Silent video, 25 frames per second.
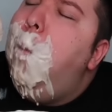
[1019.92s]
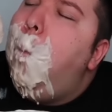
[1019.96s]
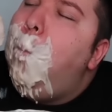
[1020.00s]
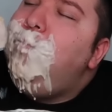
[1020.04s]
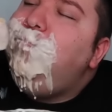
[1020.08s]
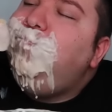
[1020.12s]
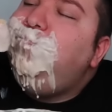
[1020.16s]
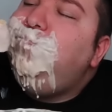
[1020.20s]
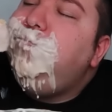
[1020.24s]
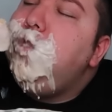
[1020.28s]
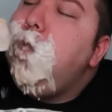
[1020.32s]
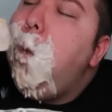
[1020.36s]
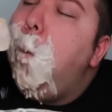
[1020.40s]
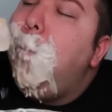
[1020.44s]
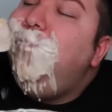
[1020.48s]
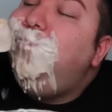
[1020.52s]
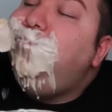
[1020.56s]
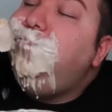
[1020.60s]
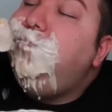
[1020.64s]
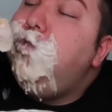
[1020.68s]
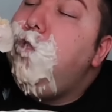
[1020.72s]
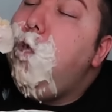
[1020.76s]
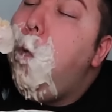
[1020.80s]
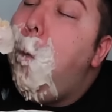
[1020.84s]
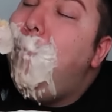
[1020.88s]
what about
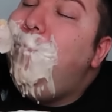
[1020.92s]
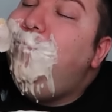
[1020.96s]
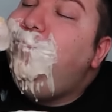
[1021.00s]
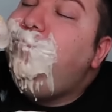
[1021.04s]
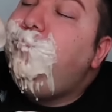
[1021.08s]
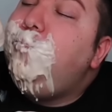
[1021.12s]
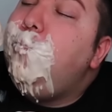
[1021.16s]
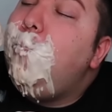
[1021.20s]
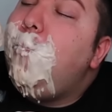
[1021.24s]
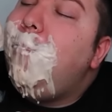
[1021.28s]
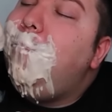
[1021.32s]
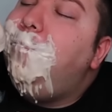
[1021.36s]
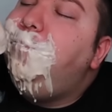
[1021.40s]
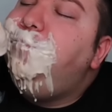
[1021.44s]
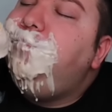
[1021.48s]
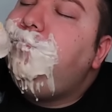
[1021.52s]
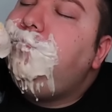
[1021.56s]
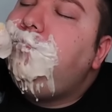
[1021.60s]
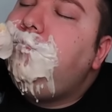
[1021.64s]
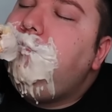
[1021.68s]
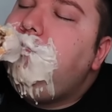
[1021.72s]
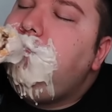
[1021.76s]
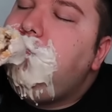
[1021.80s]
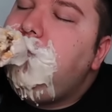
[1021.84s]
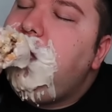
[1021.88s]
this man's
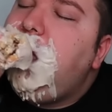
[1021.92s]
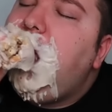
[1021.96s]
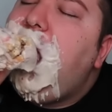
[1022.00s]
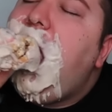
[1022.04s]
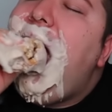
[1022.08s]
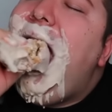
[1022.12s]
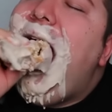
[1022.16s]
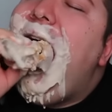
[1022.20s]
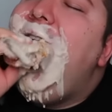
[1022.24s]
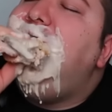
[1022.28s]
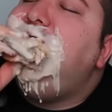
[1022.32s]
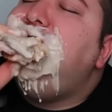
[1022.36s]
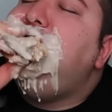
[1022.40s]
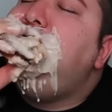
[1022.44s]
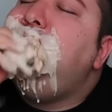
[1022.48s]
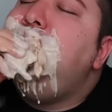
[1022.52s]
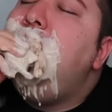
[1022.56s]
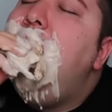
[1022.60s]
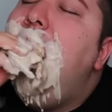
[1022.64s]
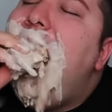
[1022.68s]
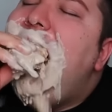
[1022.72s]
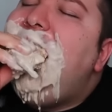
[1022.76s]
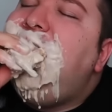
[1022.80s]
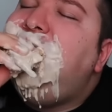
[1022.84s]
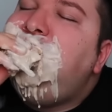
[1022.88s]
content is gonna make me
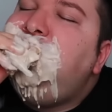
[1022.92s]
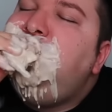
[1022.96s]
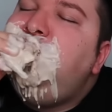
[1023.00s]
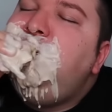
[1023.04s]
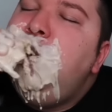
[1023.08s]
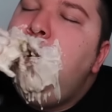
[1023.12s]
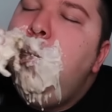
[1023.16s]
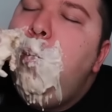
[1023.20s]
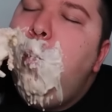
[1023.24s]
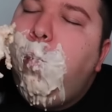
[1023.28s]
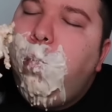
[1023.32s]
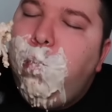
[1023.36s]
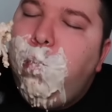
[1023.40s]
wanna go to Florida?